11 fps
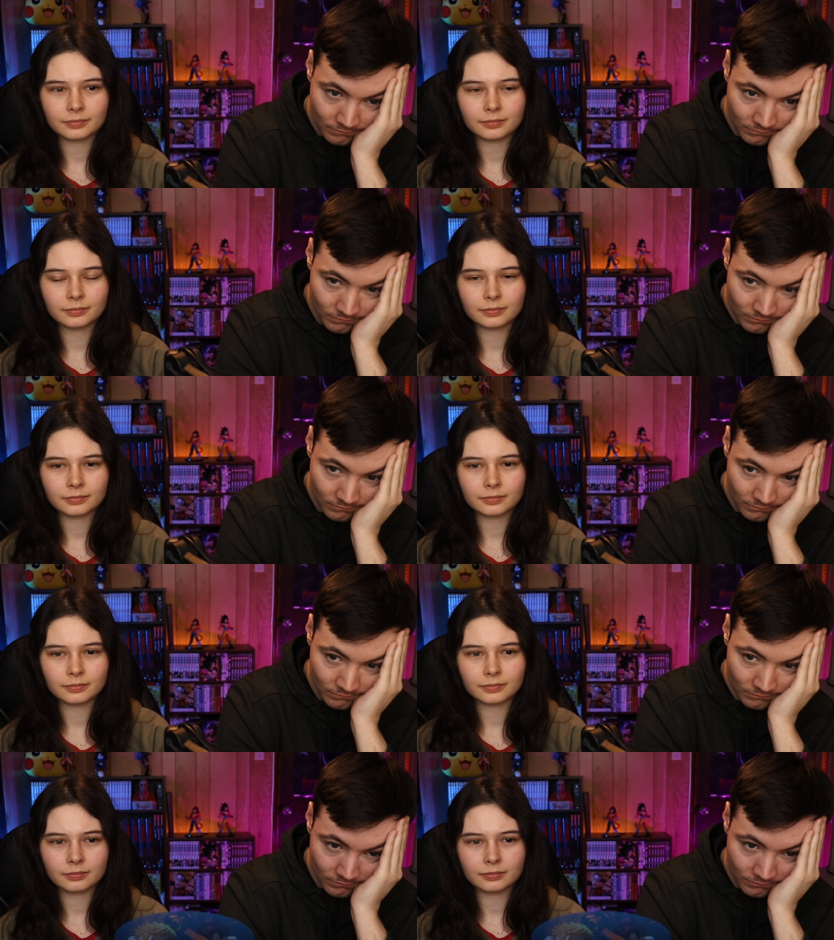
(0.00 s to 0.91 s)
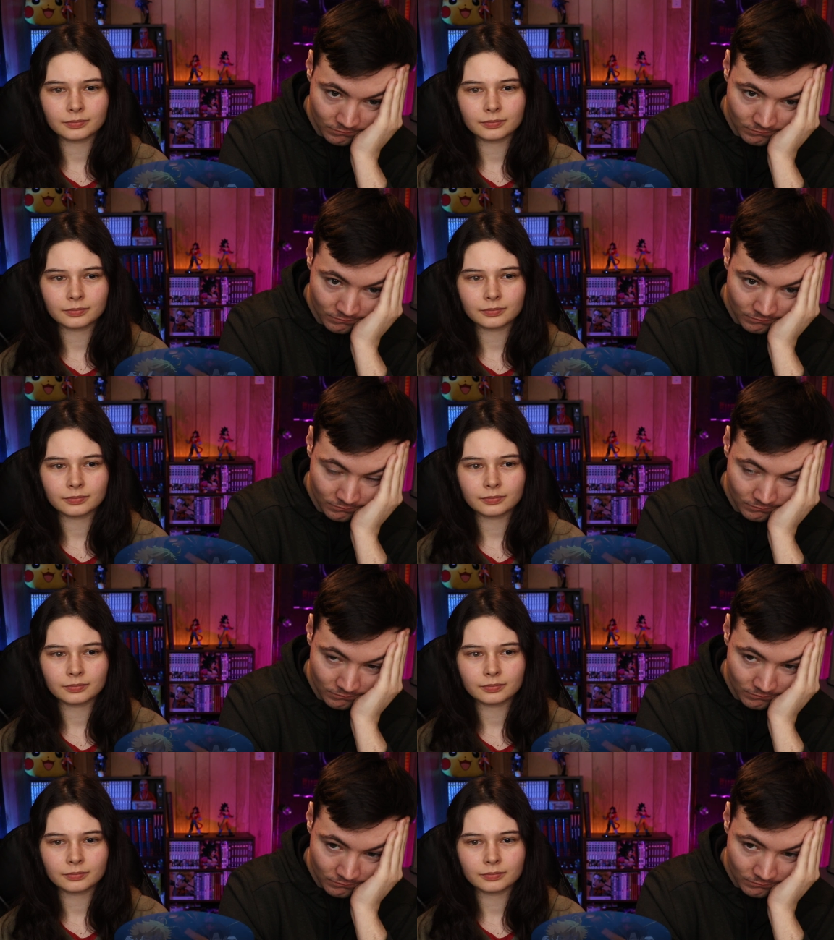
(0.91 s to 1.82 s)

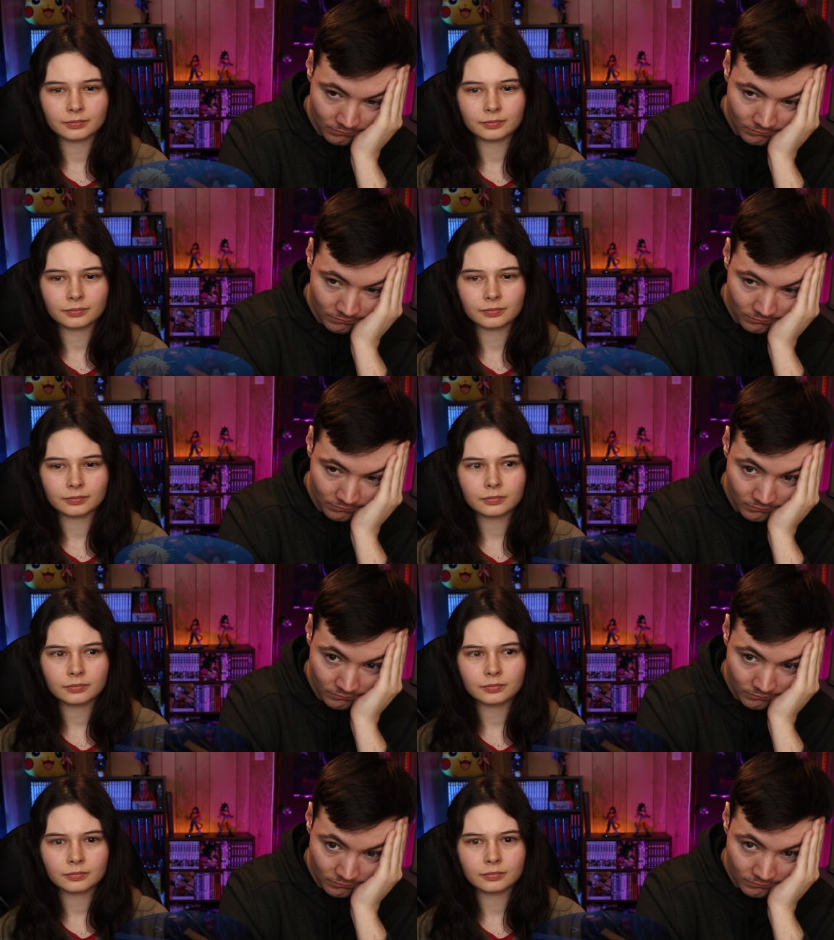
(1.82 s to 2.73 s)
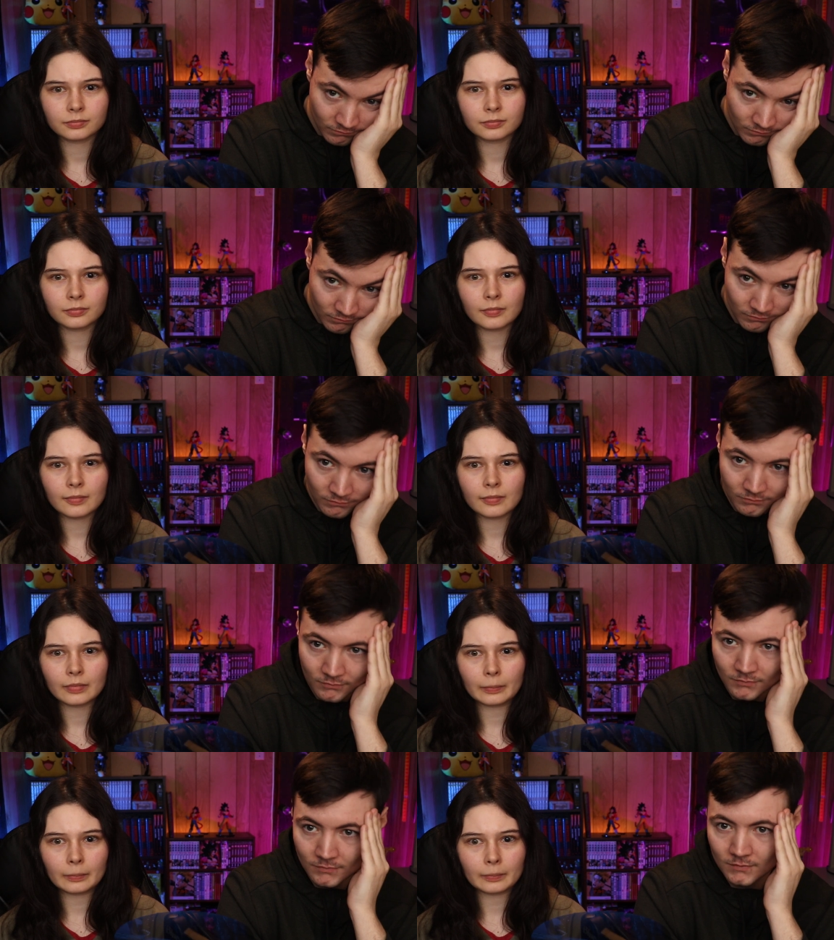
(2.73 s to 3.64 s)

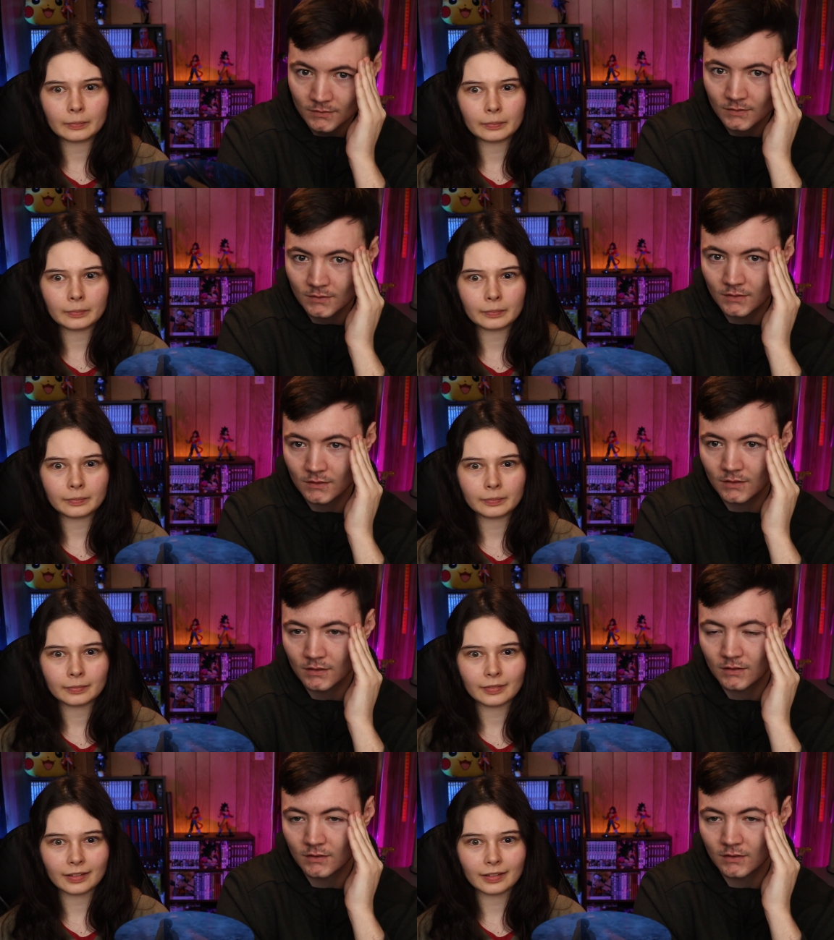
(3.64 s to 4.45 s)
[no speech]